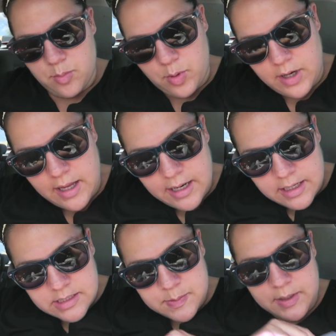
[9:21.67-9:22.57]
Pretty
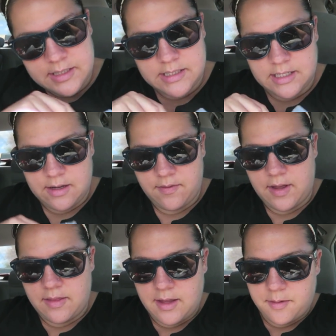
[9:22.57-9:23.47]
inexpensive,
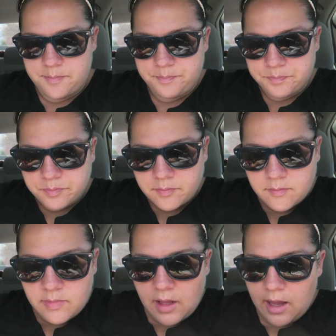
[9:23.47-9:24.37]
and then
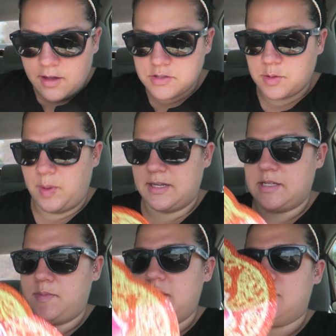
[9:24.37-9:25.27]
I also picked
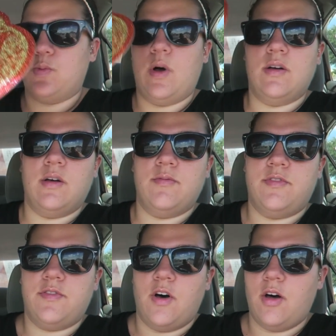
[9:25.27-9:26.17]
up this welcome
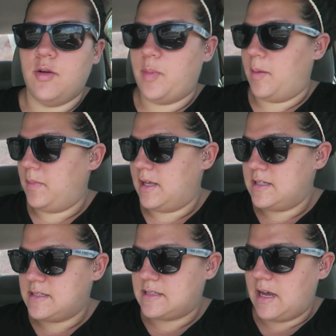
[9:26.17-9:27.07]
fall
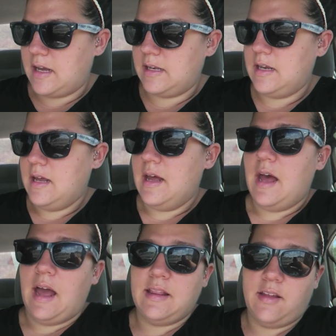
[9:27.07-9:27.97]
pumpkin sign.
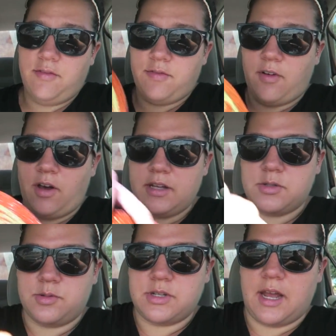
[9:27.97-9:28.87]
I love fall, I
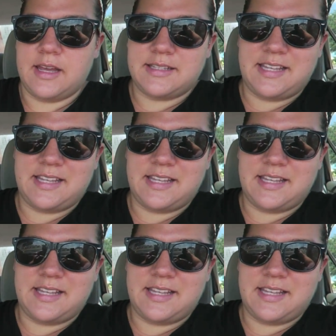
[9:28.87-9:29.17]
told you guys.